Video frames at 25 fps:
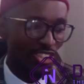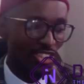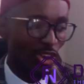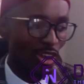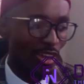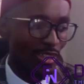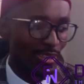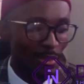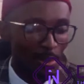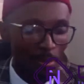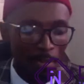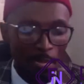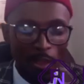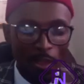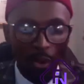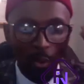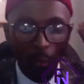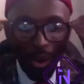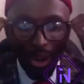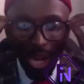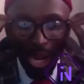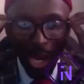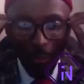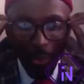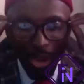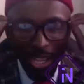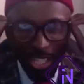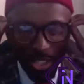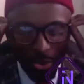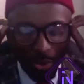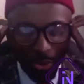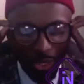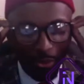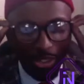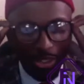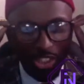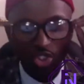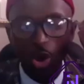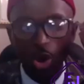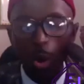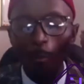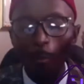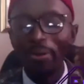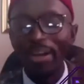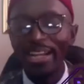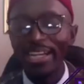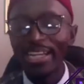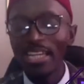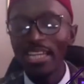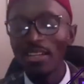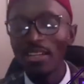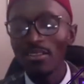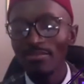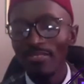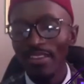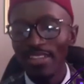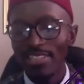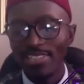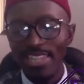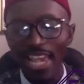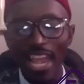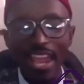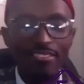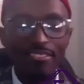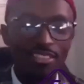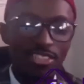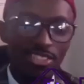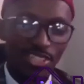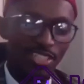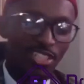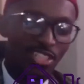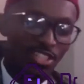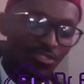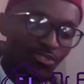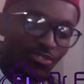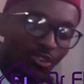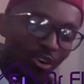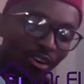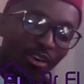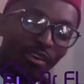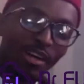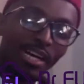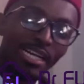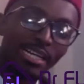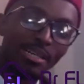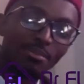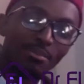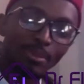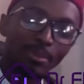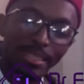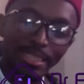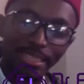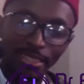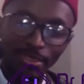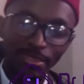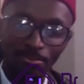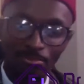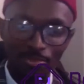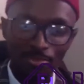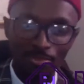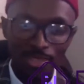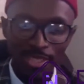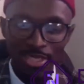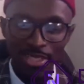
Doc. When I was compiling the services for our company,